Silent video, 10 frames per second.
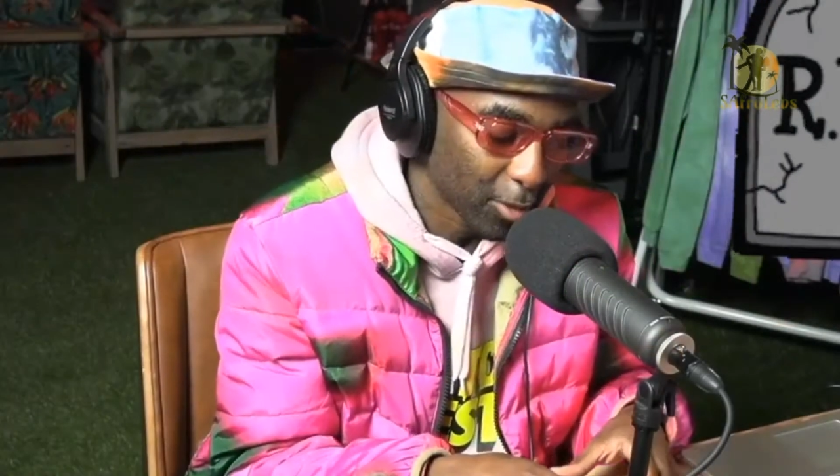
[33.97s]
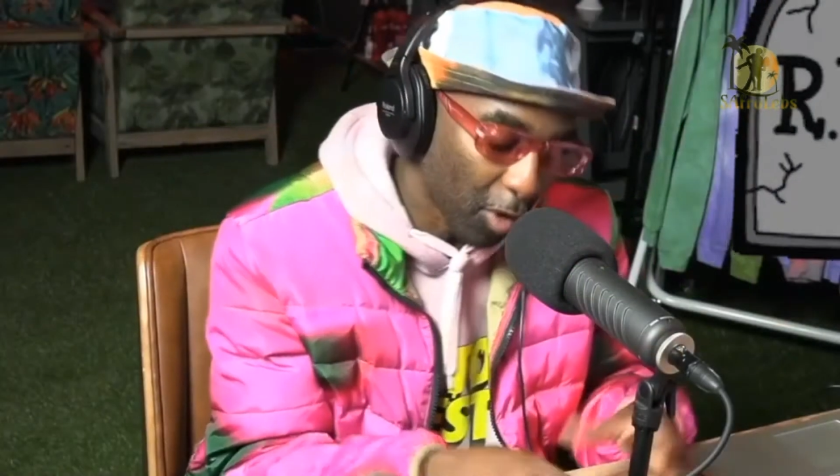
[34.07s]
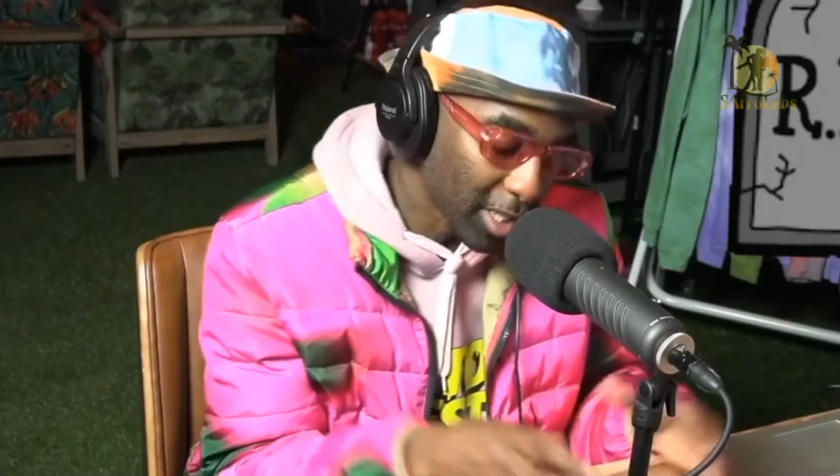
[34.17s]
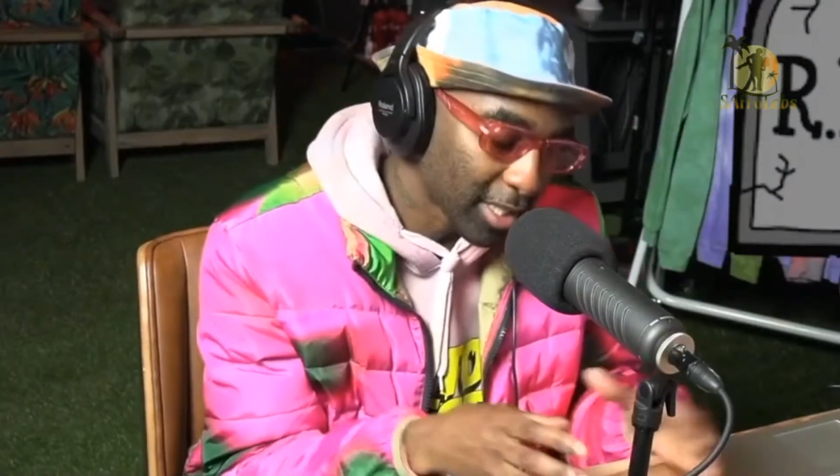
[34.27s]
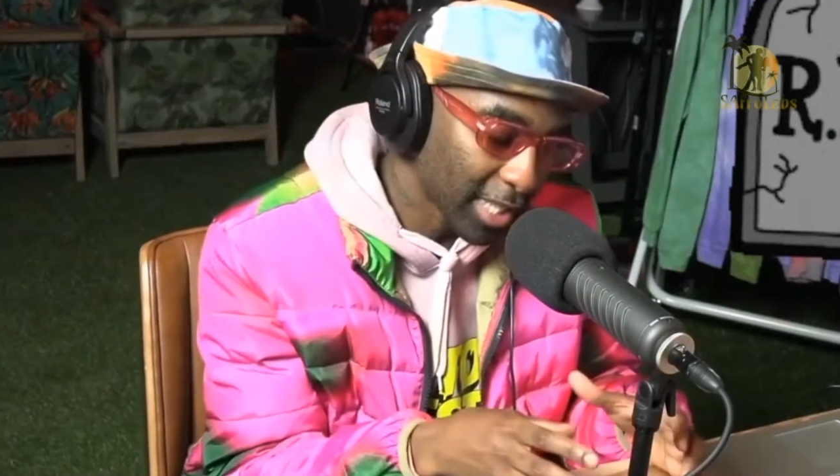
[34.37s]
it
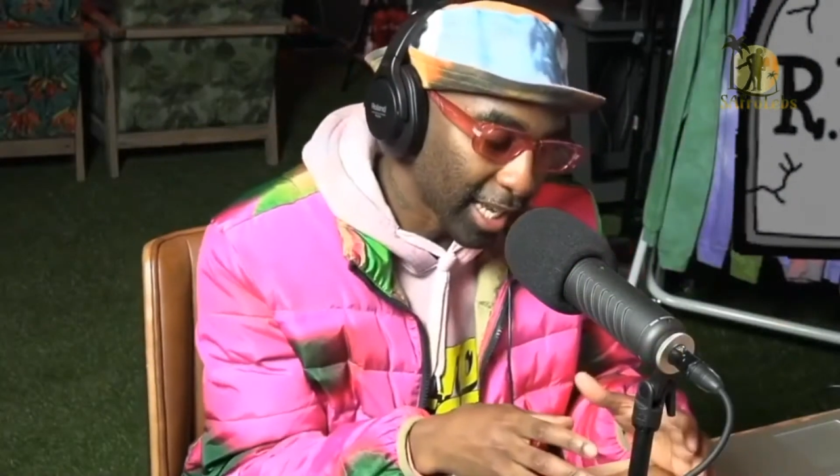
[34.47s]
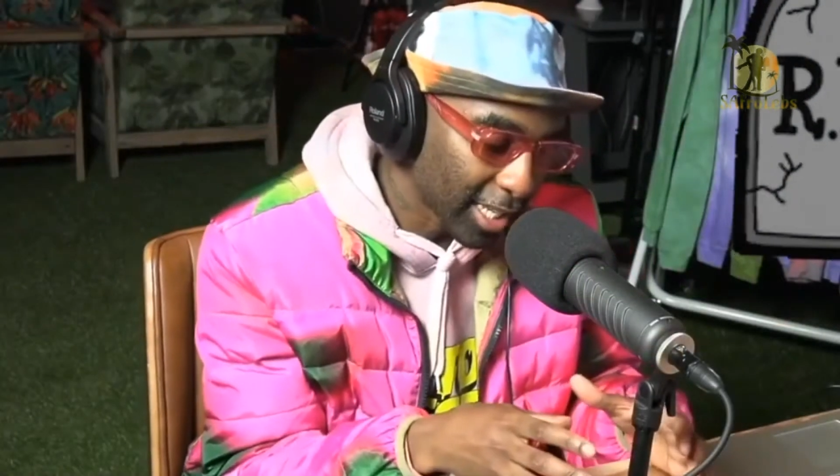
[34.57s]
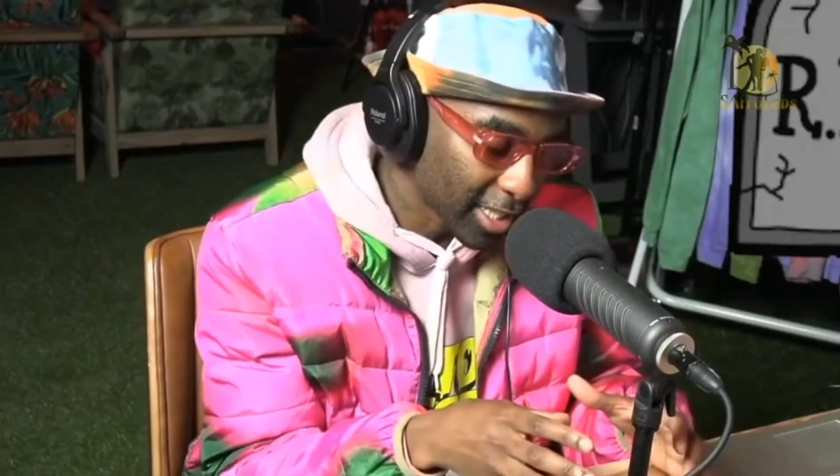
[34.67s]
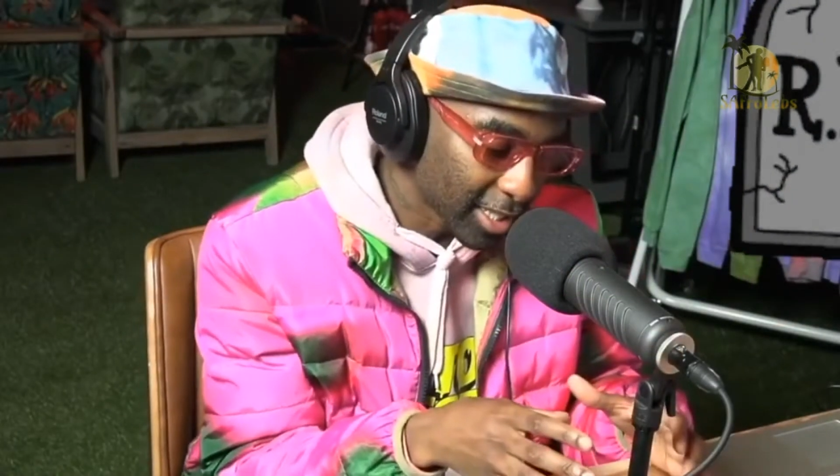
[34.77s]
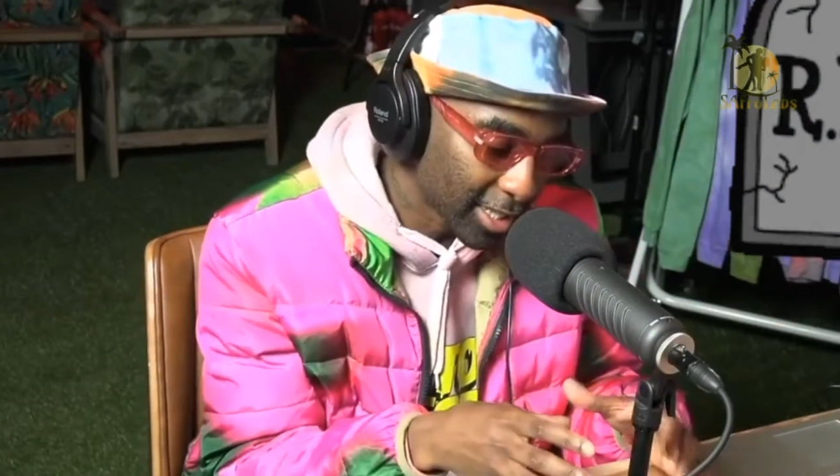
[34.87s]
wasn't like
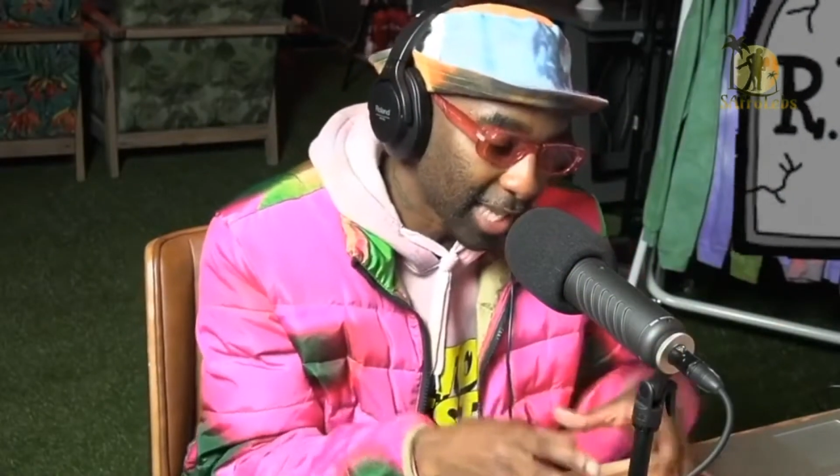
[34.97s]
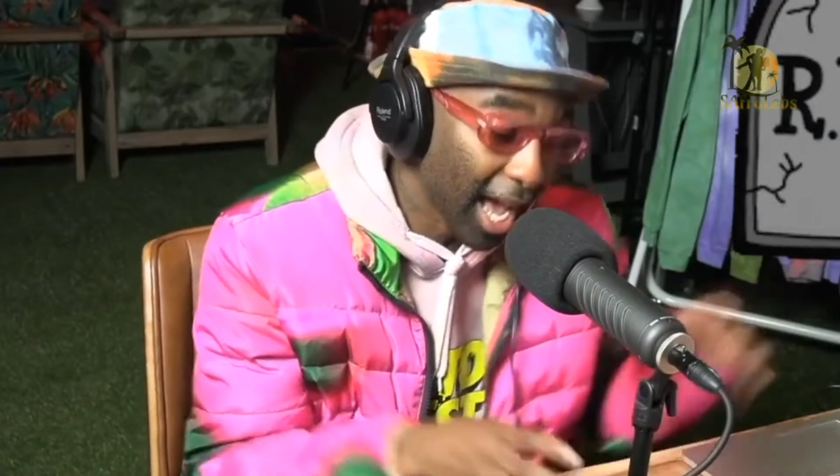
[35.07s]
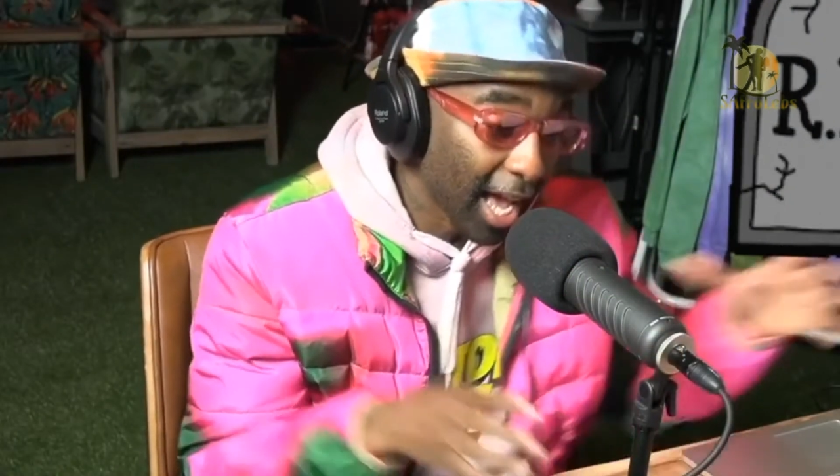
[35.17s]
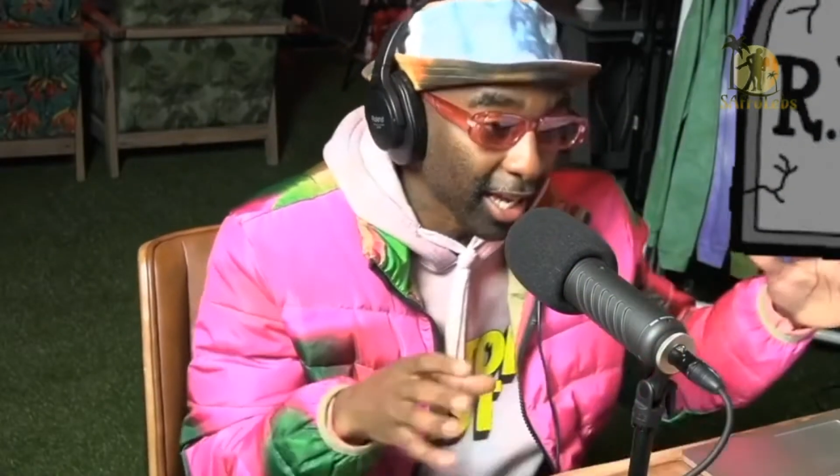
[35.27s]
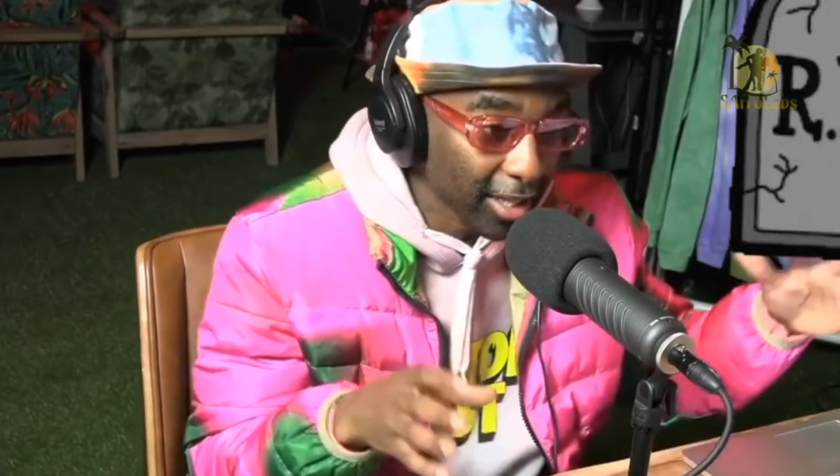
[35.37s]
he just
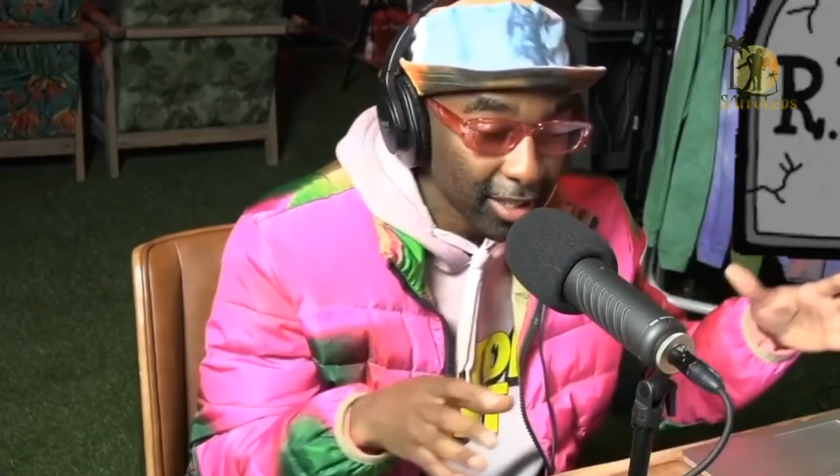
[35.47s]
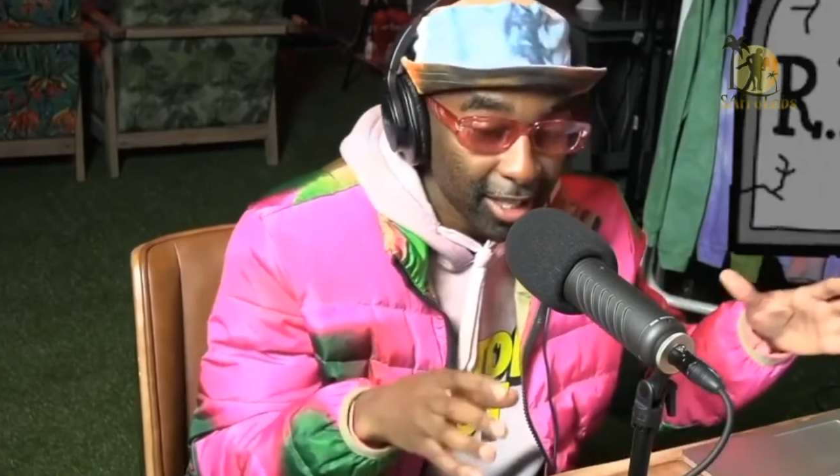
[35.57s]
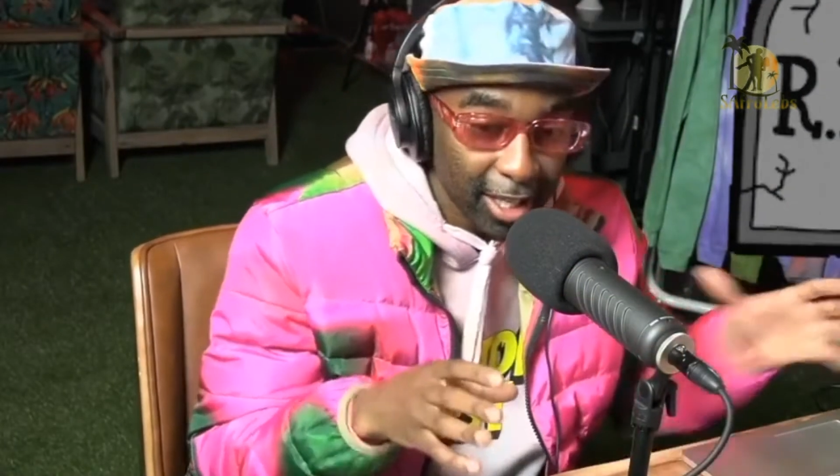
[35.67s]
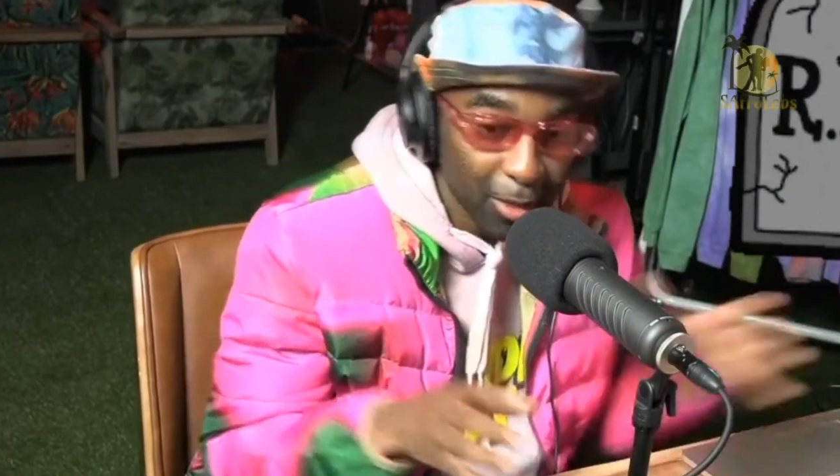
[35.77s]
died.